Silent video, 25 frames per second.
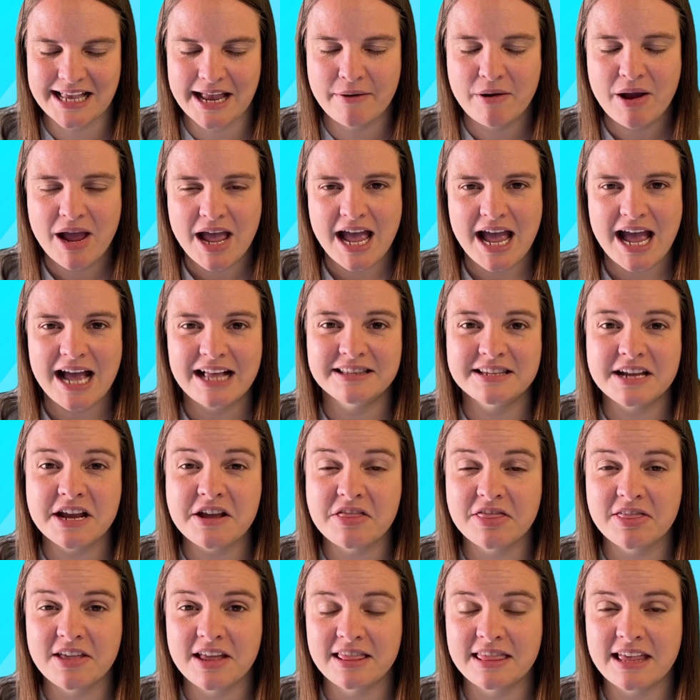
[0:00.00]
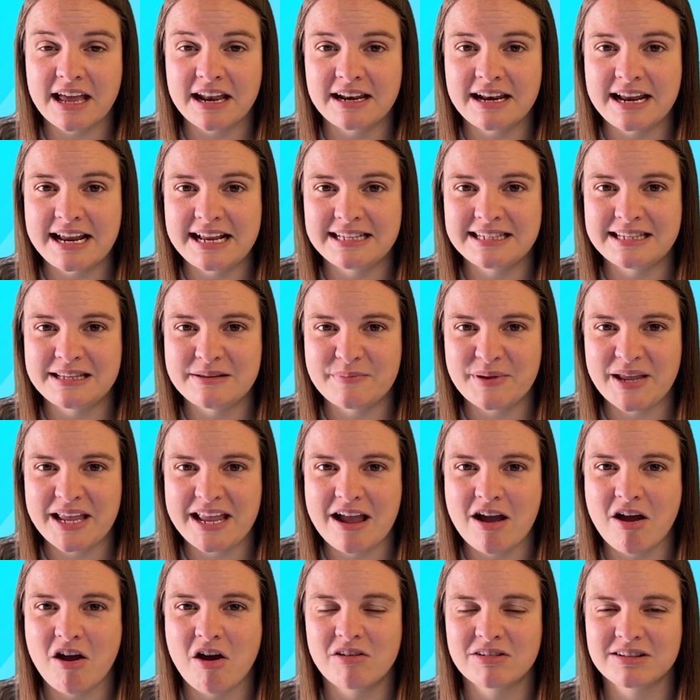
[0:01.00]
so I don't think that needs to
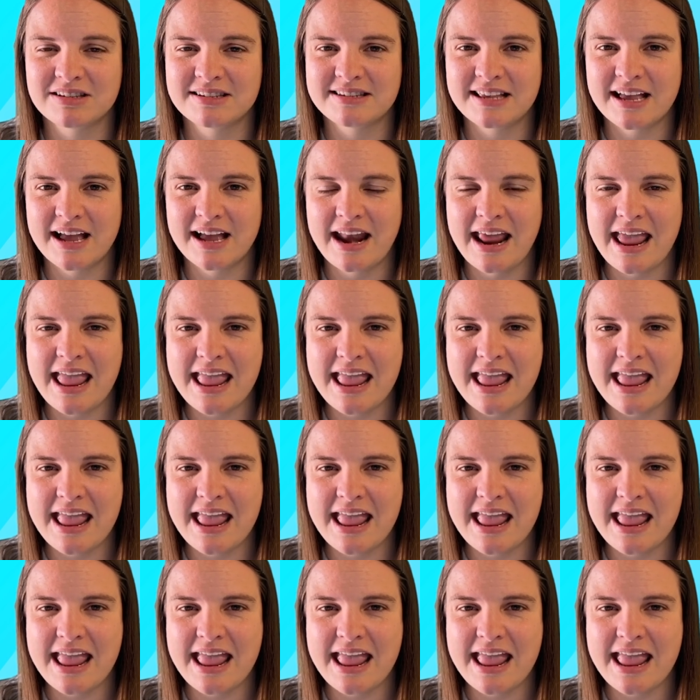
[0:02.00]
be a concern.